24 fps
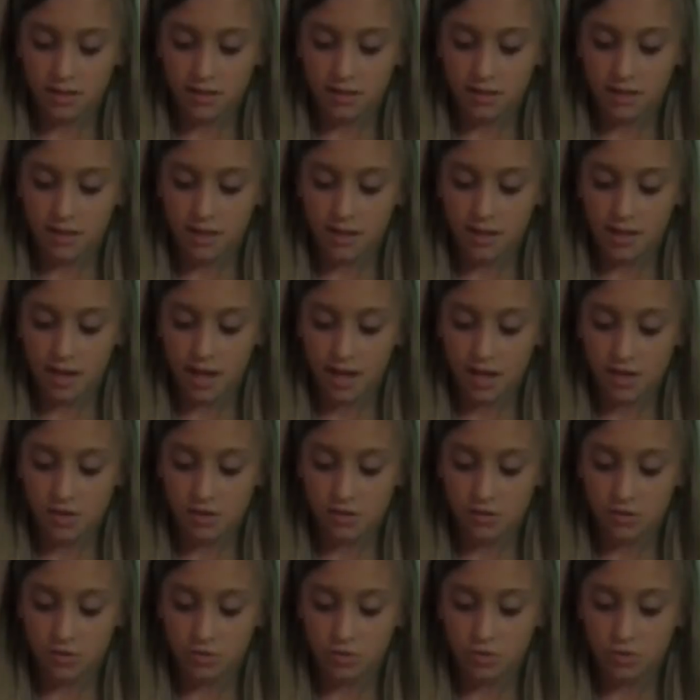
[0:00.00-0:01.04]
and the
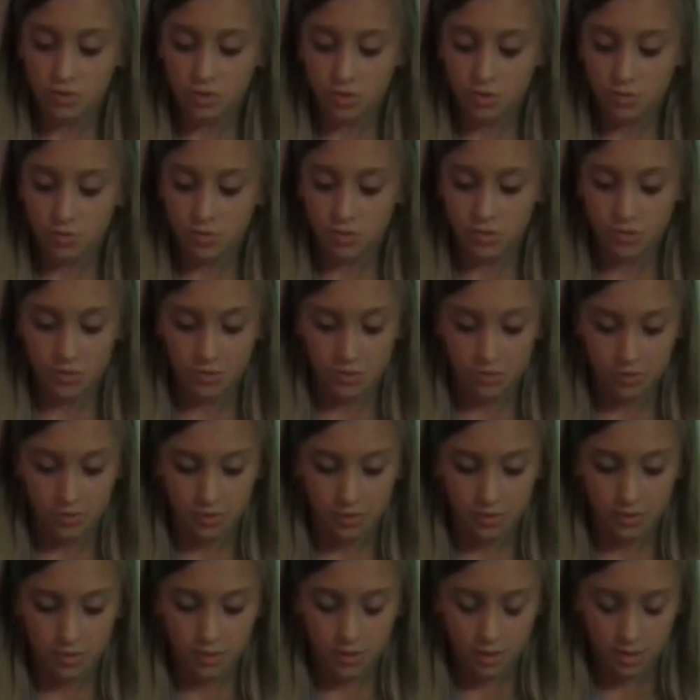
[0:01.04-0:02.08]
occasional
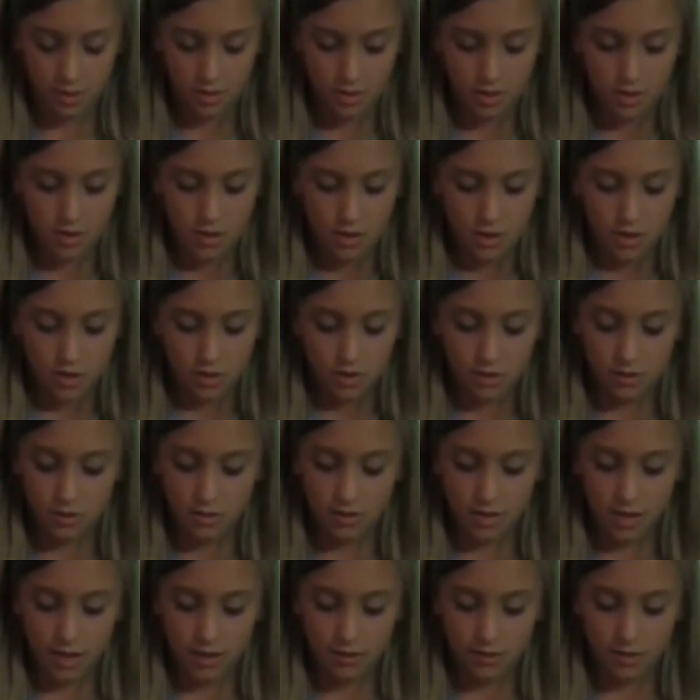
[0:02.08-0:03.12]
troubadour
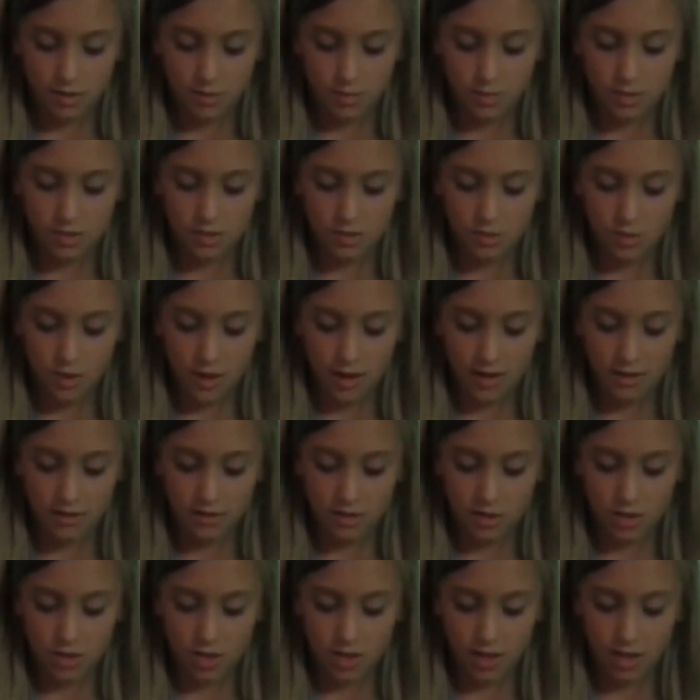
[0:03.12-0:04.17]
turned out to be
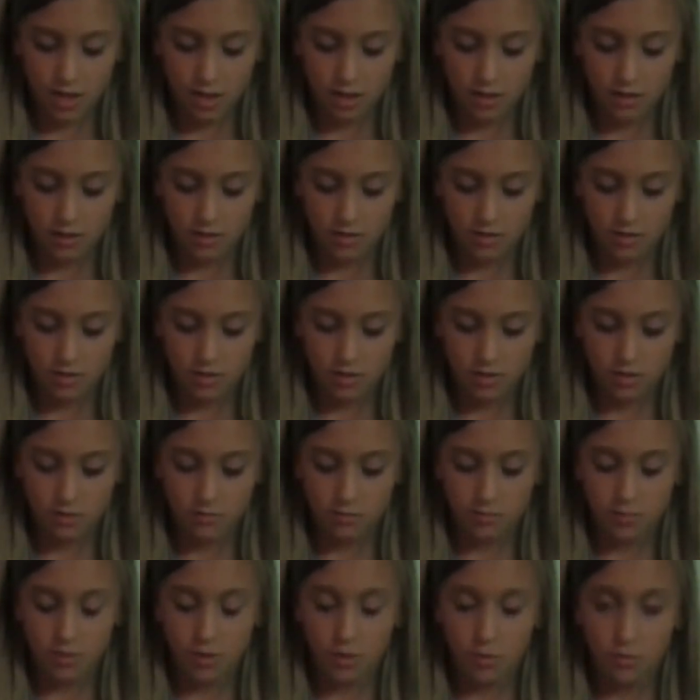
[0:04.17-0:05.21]
quite the challenge,
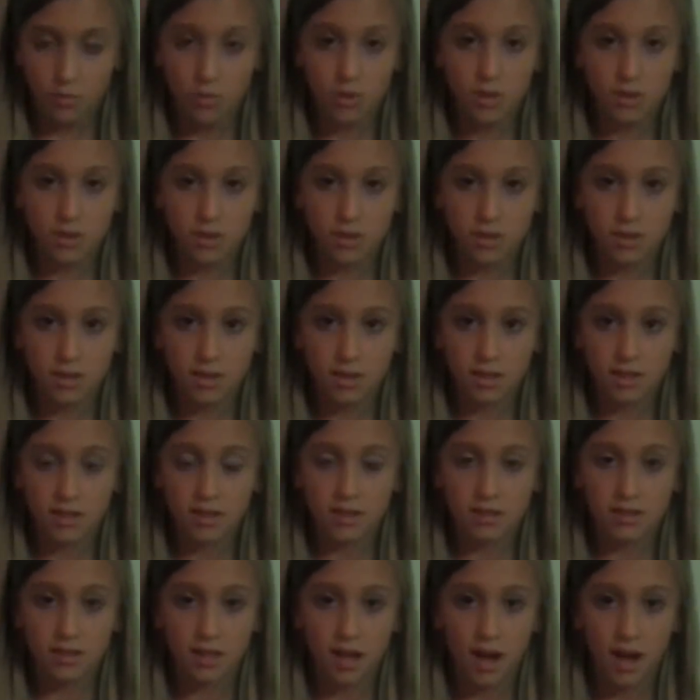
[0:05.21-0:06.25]
but one he
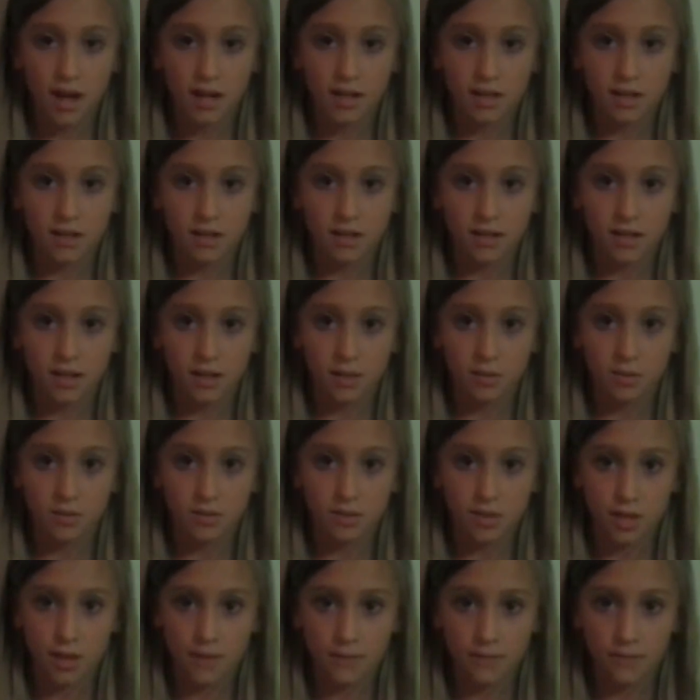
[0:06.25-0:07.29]
decided he
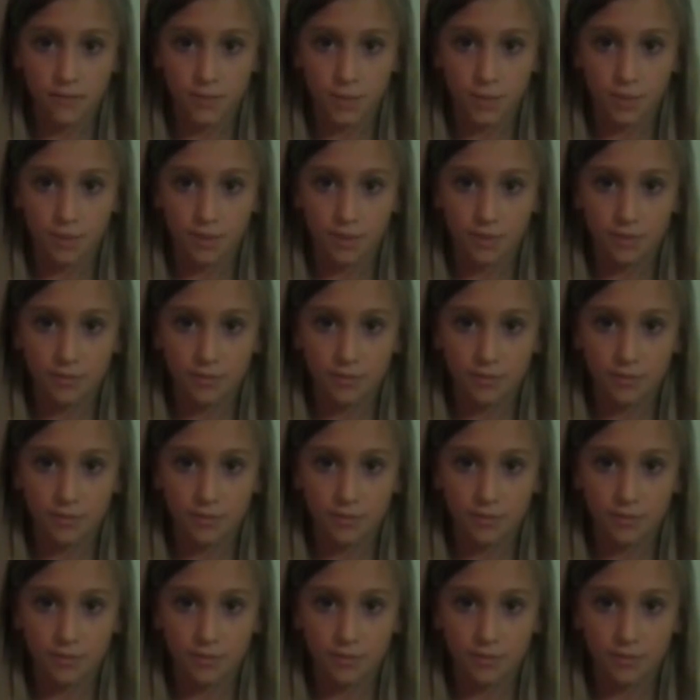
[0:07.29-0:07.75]
was up for.